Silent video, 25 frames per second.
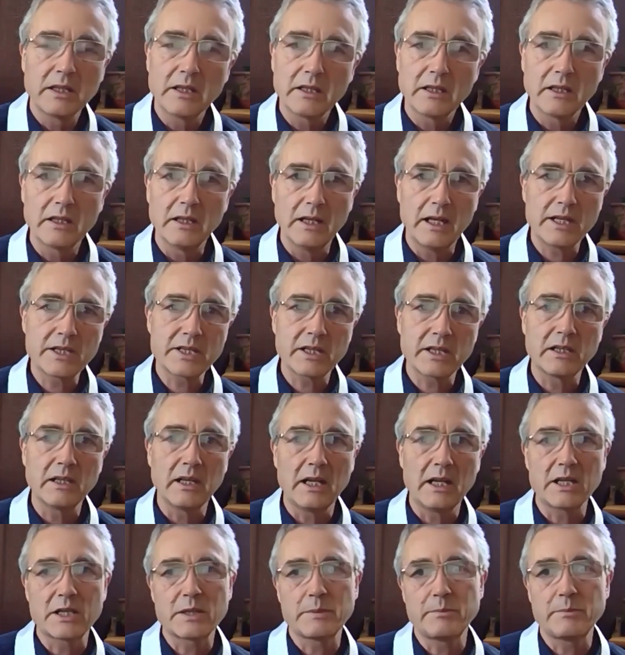less and
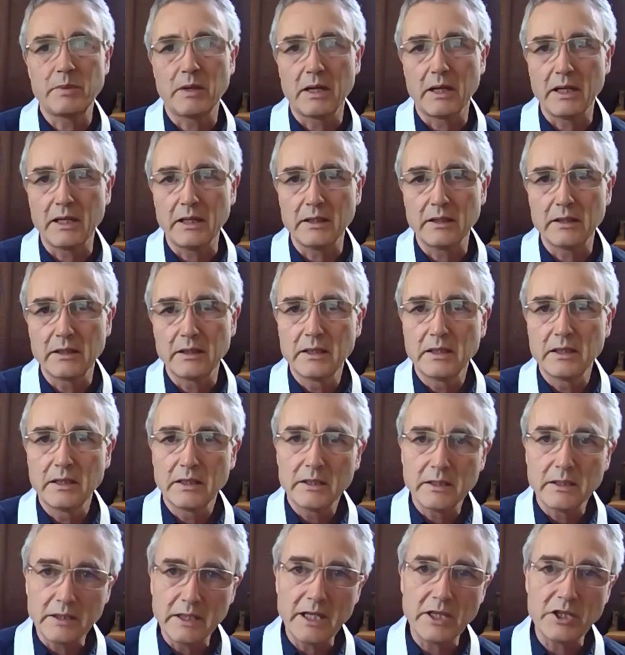less by
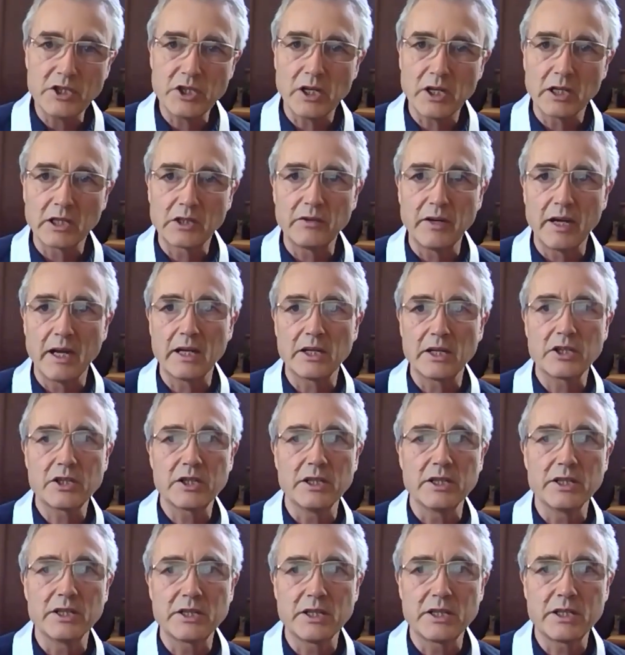knee-jerk
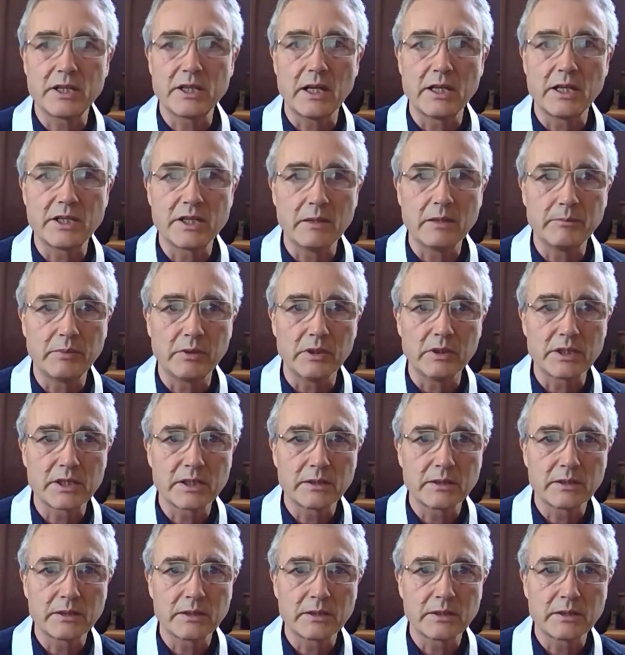reactions to sense input.